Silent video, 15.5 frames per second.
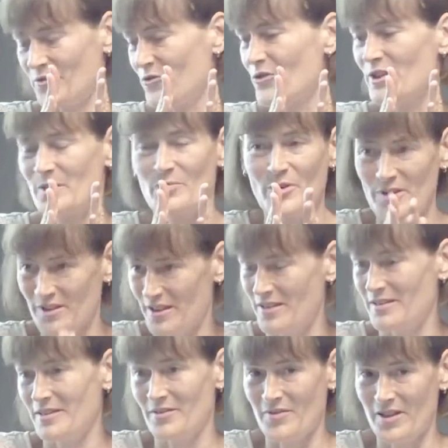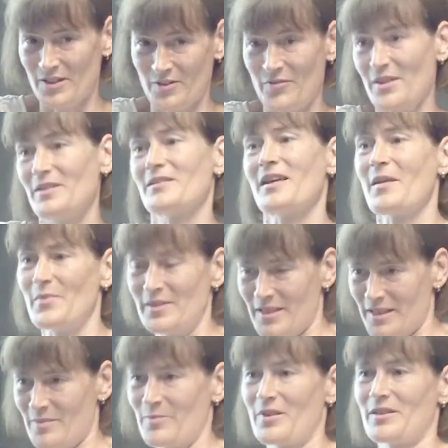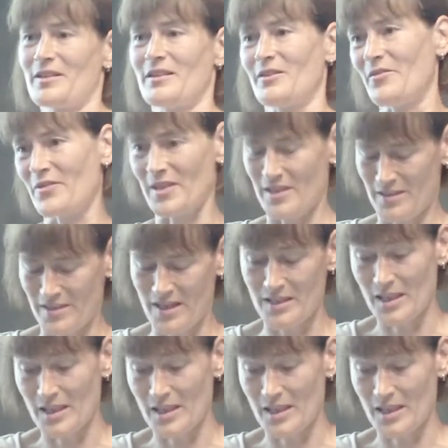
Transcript: 40% of this side and 60% of